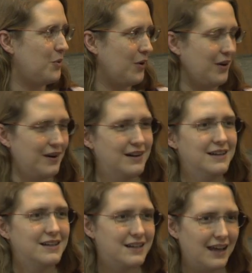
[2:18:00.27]
or
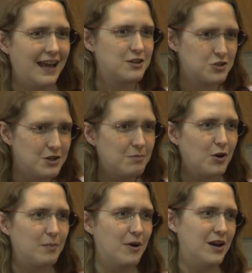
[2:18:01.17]
collection
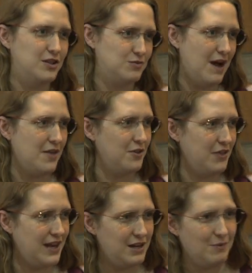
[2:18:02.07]
book burnings rather
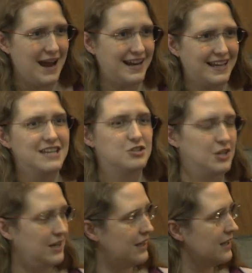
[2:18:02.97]
than
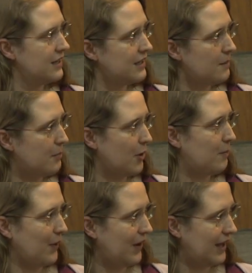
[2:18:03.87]
eradication book
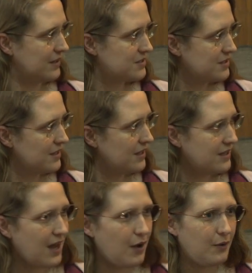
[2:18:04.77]
burnings.
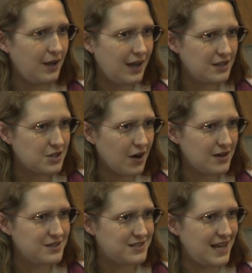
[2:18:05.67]
Now, it's
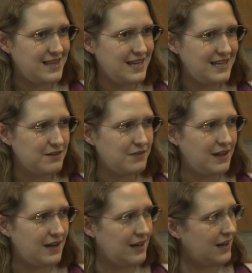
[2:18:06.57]
hard to say that
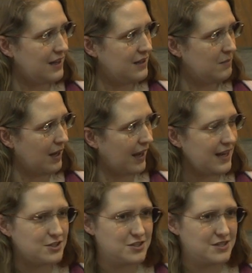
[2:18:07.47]
even in the Middle
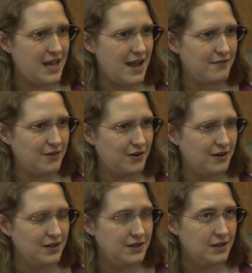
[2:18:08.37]
Ages they
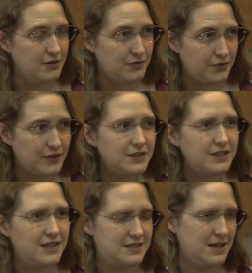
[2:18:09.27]
ever
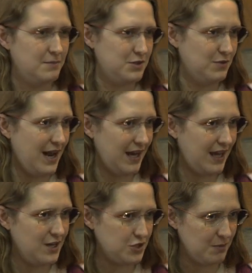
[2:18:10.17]
fully attempt
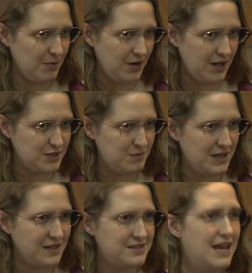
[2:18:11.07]
eradication burnings
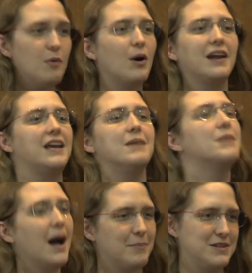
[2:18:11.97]
because they want to
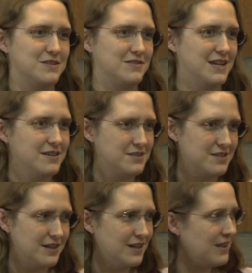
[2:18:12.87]
keep copies of
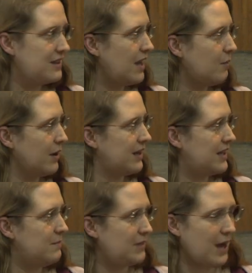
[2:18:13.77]
this. They want to
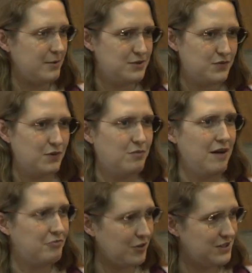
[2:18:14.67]
keep copies for
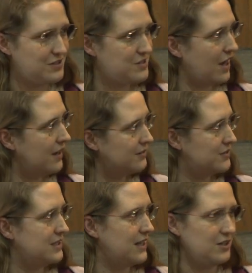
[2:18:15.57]
reference
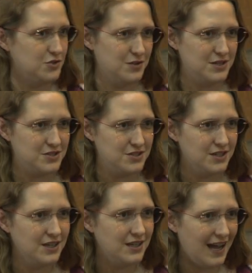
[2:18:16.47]
of the dangerous
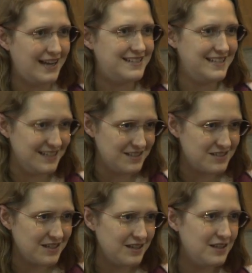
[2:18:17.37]

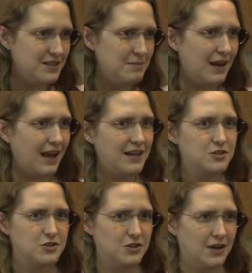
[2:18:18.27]
ideas. The Middle
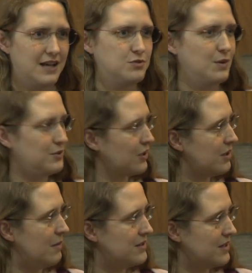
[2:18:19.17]
Ages are less well
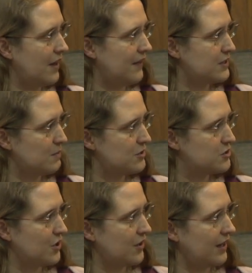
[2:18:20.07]
documented on this, but
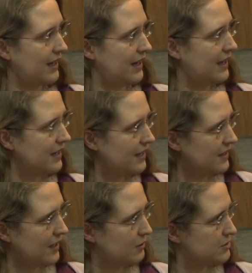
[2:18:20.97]
certainly
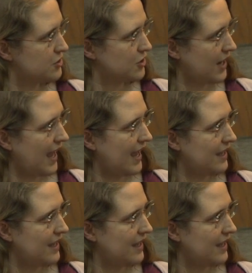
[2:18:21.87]
the Inquisition